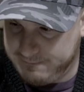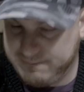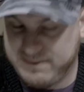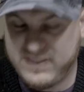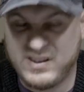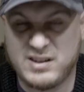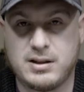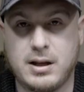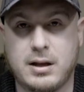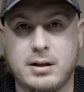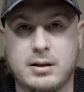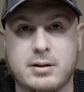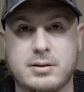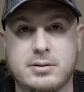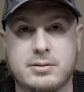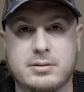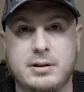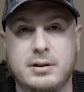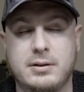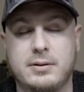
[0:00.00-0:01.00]
stainless
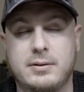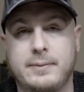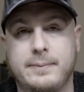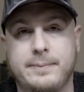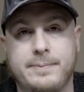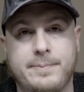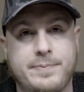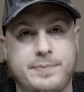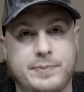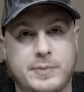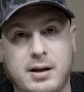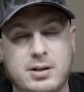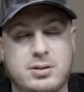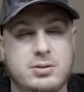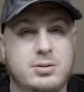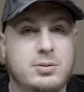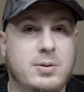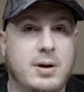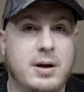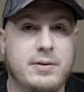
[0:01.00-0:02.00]
steel, it's
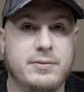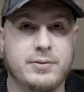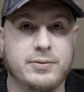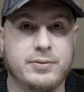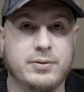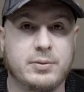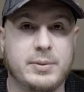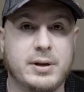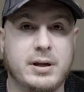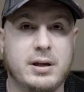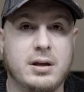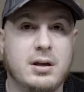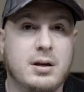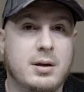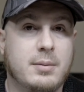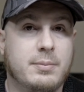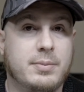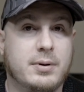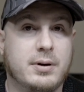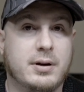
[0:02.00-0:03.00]
too heavy for me,
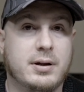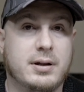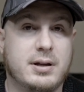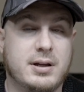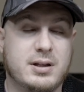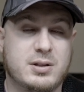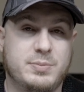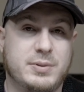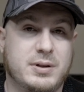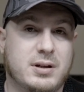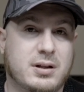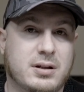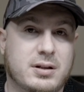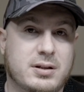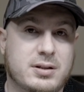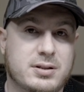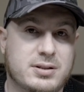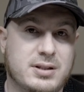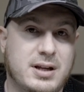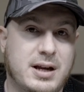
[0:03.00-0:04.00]
but it's
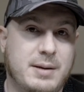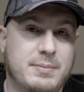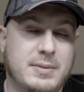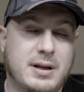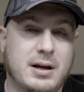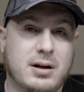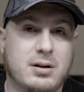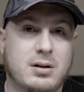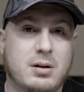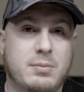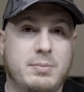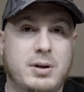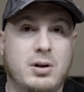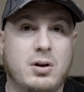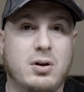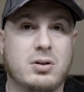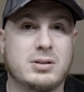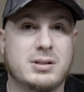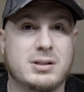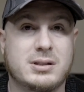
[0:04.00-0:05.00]
because I'm not going to be
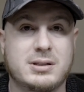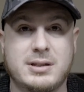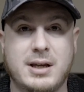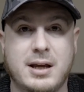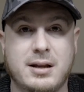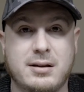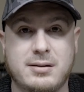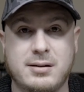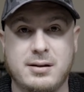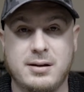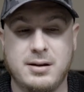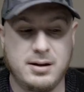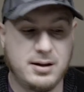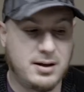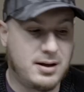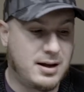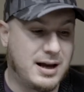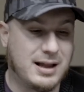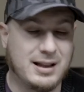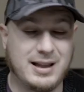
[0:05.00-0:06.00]
on set.
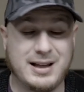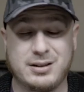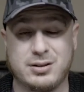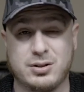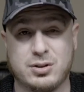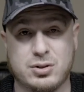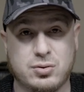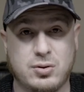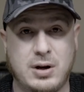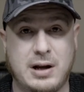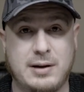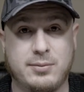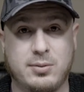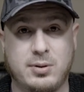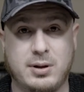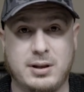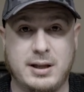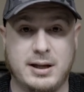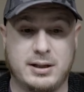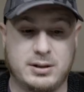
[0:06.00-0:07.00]
I like to
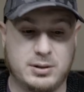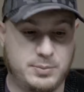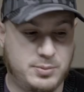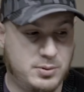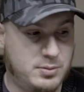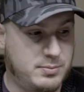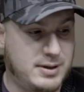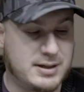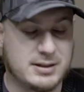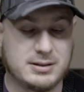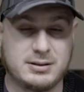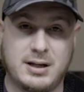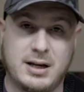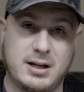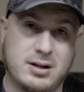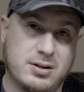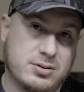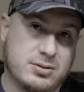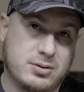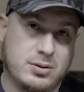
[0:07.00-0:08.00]
travel. I like to put my
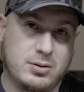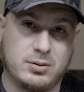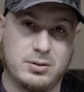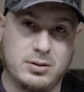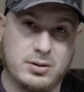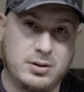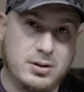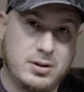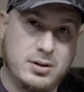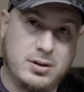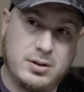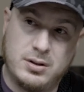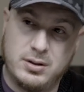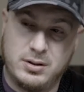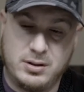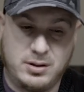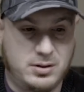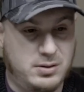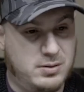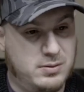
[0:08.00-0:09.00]
sliders on,
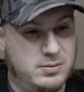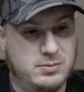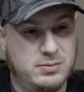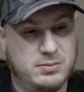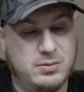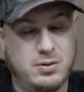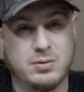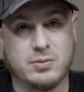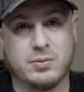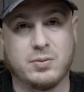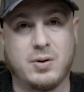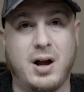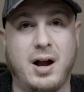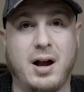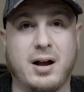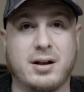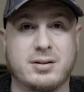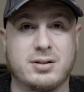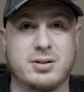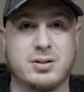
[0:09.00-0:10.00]
you know, on
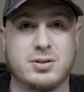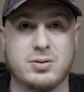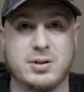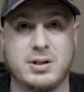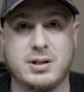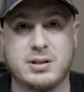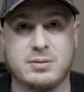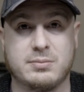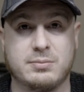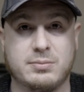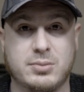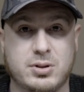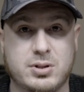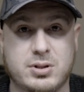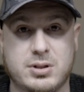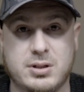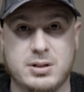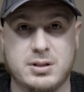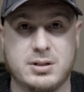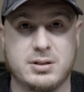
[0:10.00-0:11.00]
rocks and trees and
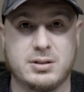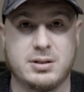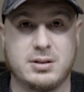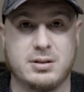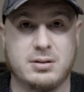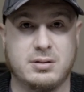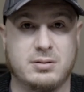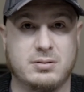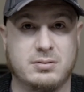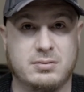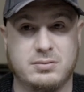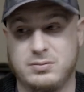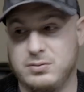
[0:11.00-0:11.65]
bushes and